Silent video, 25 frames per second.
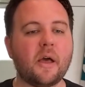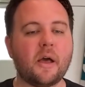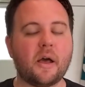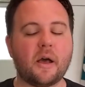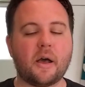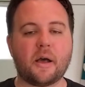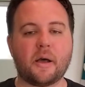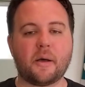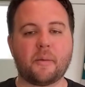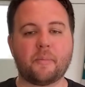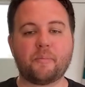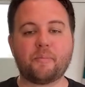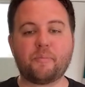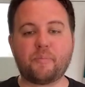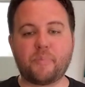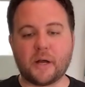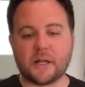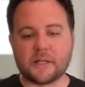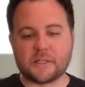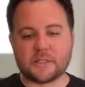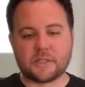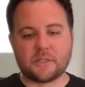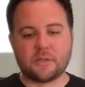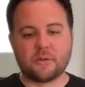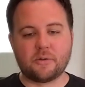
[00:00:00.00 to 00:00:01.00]

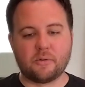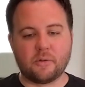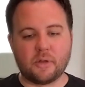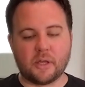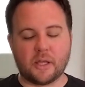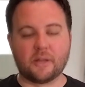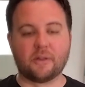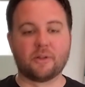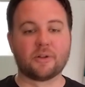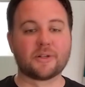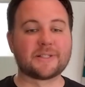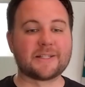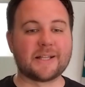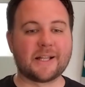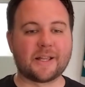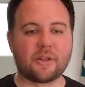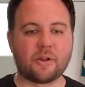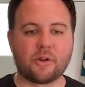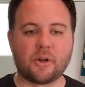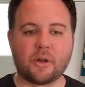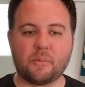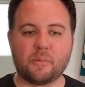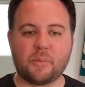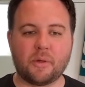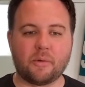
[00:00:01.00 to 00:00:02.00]
It looks like they're
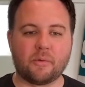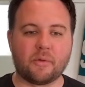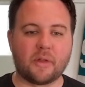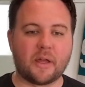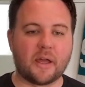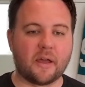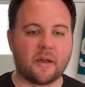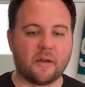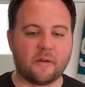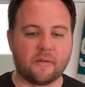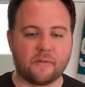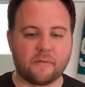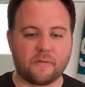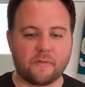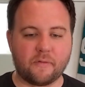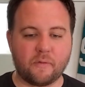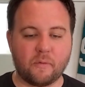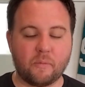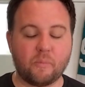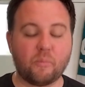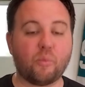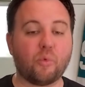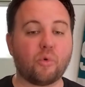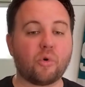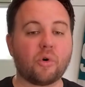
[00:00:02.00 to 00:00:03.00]
going to be able to have
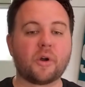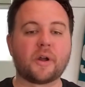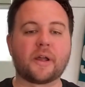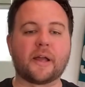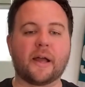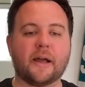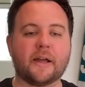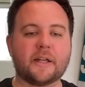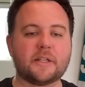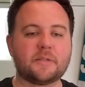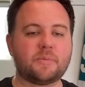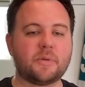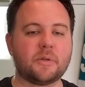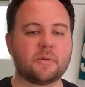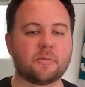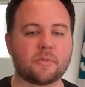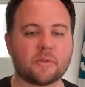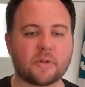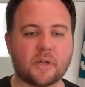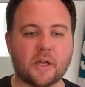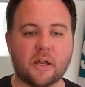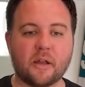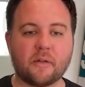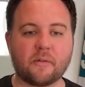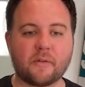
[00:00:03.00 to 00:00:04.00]
more guys being able
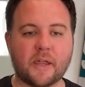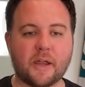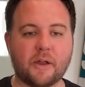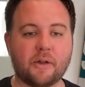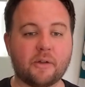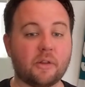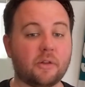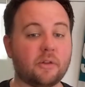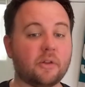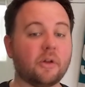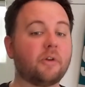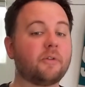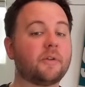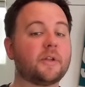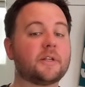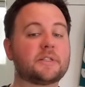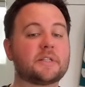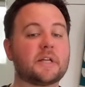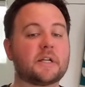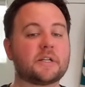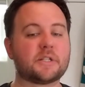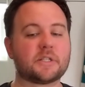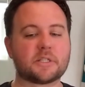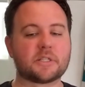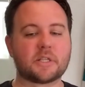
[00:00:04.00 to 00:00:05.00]
to kind of carry the load. And it's
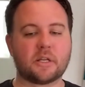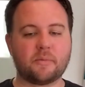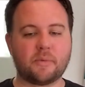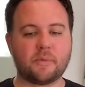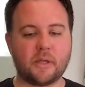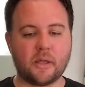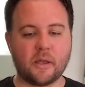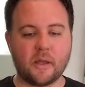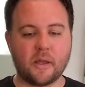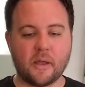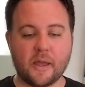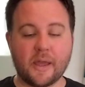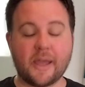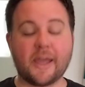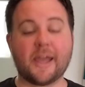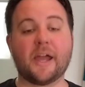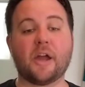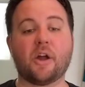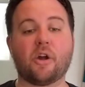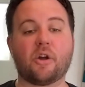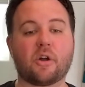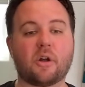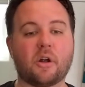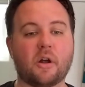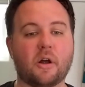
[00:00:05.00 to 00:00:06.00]
not just going to be
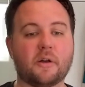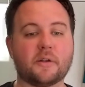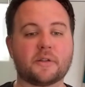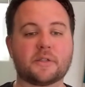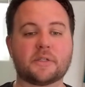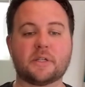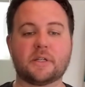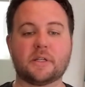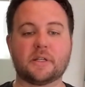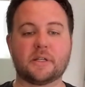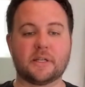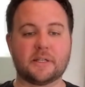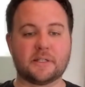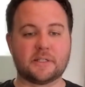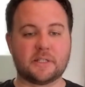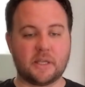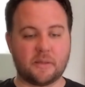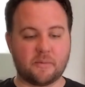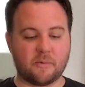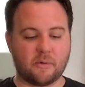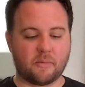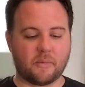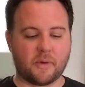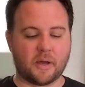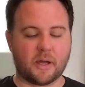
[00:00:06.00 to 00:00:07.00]
Erik Karlsson and
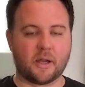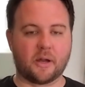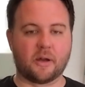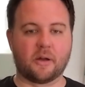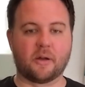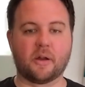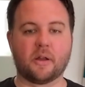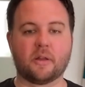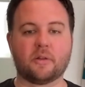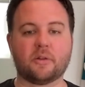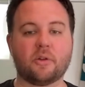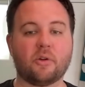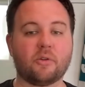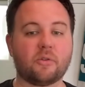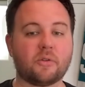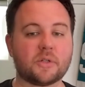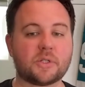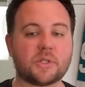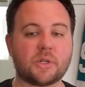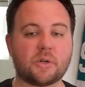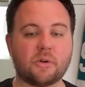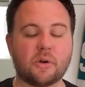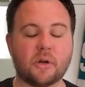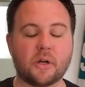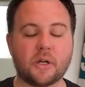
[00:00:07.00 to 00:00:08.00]
Timo Meier and Logan
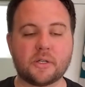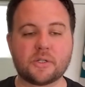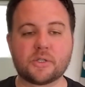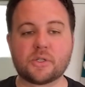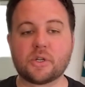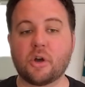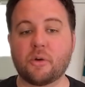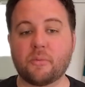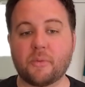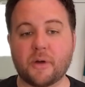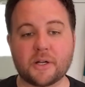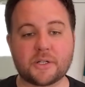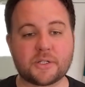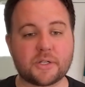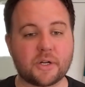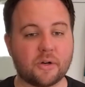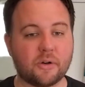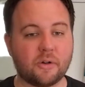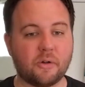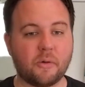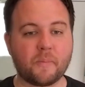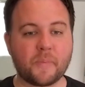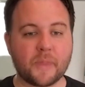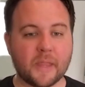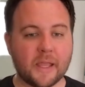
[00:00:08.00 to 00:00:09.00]
Couture and Tomas
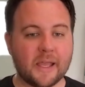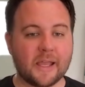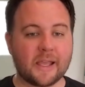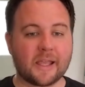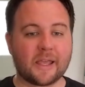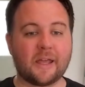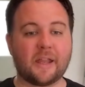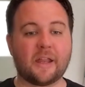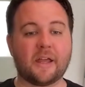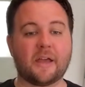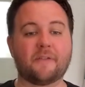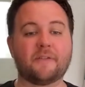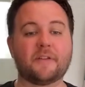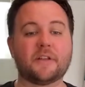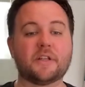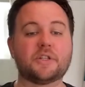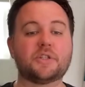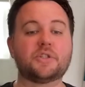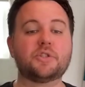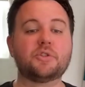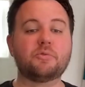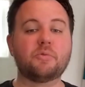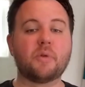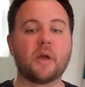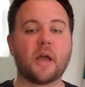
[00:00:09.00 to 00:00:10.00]
Hertl kind of having to
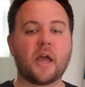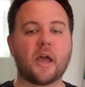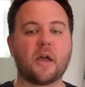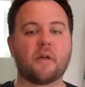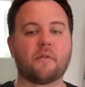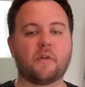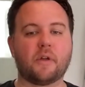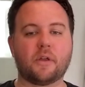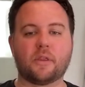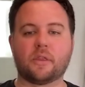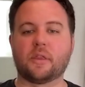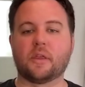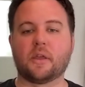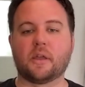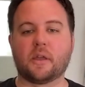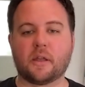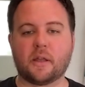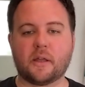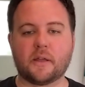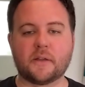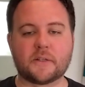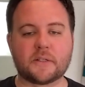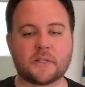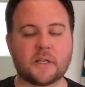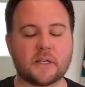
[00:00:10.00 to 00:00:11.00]
do everything. And
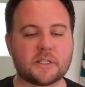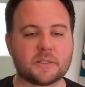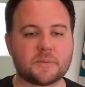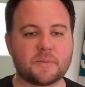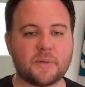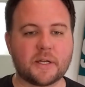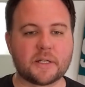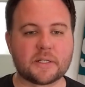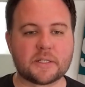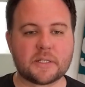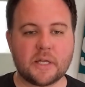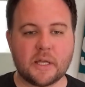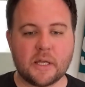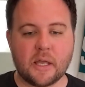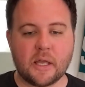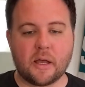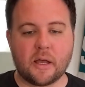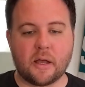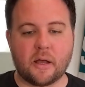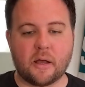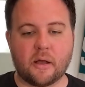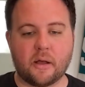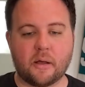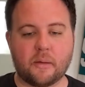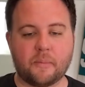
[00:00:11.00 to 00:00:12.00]
I expect,
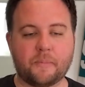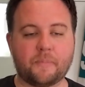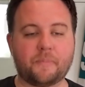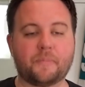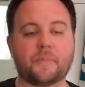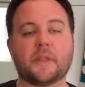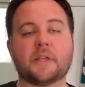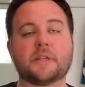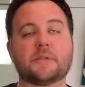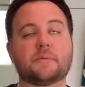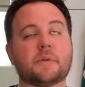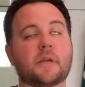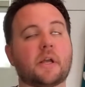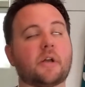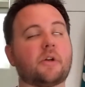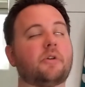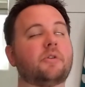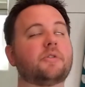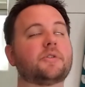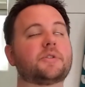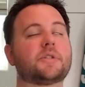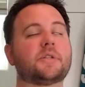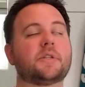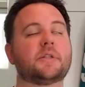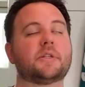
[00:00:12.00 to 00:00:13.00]
as we get
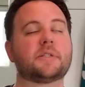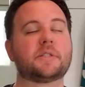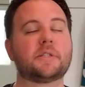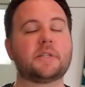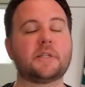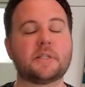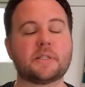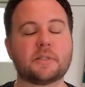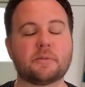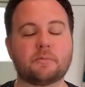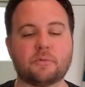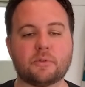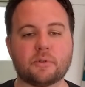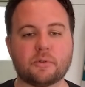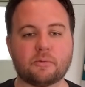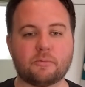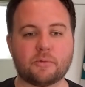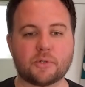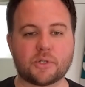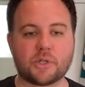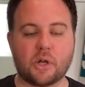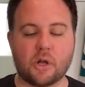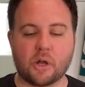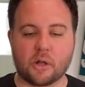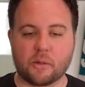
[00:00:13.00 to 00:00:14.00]
closer to the season, we'll
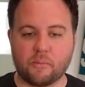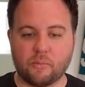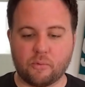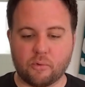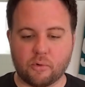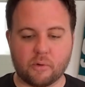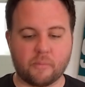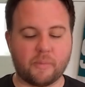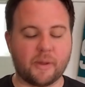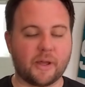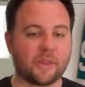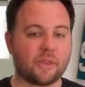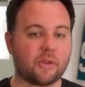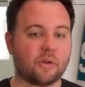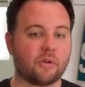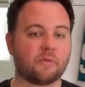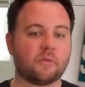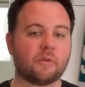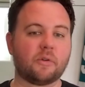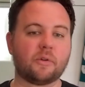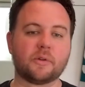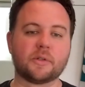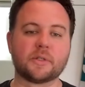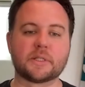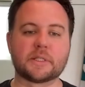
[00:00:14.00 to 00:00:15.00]
talk more about their
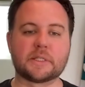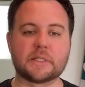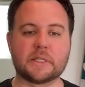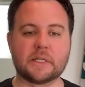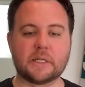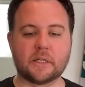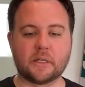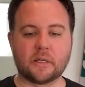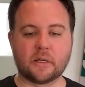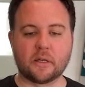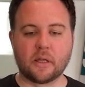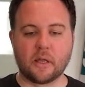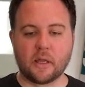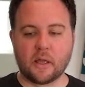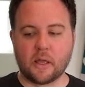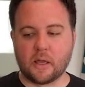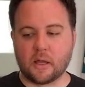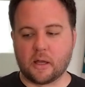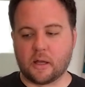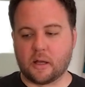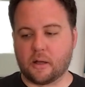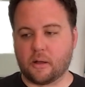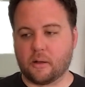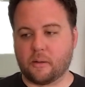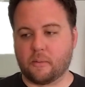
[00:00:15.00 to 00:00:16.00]
roles and
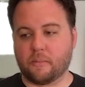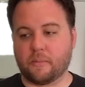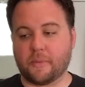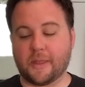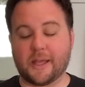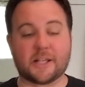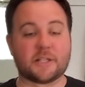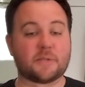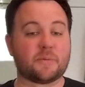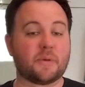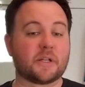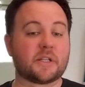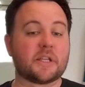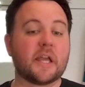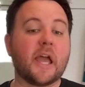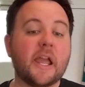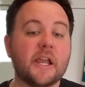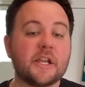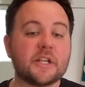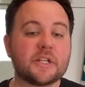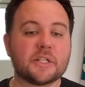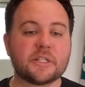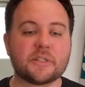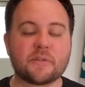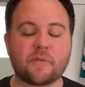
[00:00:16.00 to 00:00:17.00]

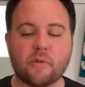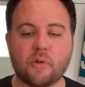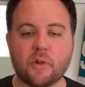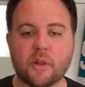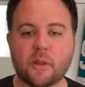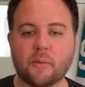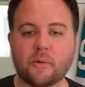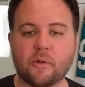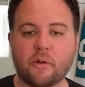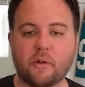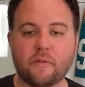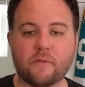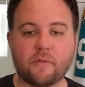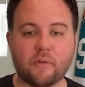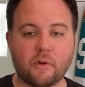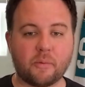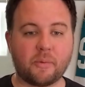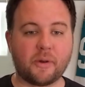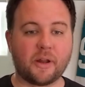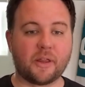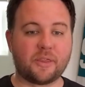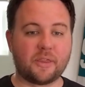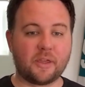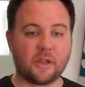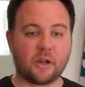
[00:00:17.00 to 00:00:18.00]
expectations for them going forward.
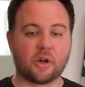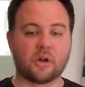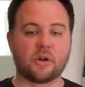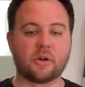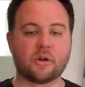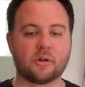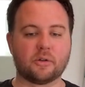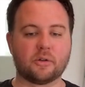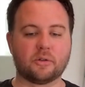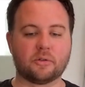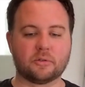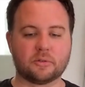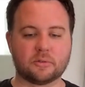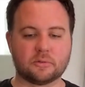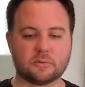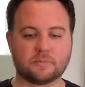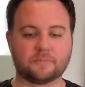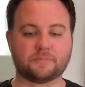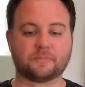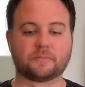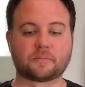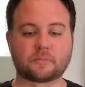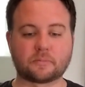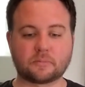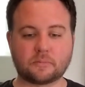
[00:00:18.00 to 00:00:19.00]
But I think
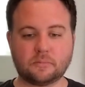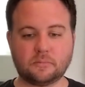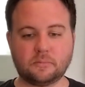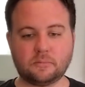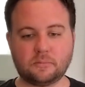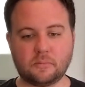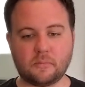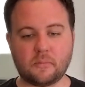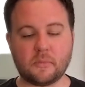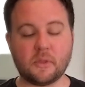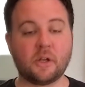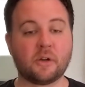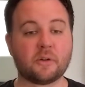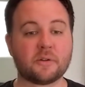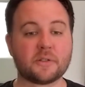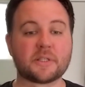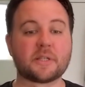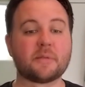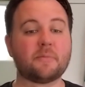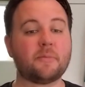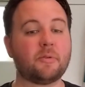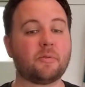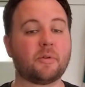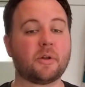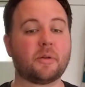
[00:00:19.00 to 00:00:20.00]
Hertl's
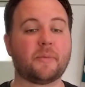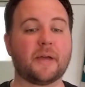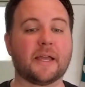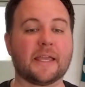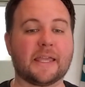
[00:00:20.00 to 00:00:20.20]
going to be one of my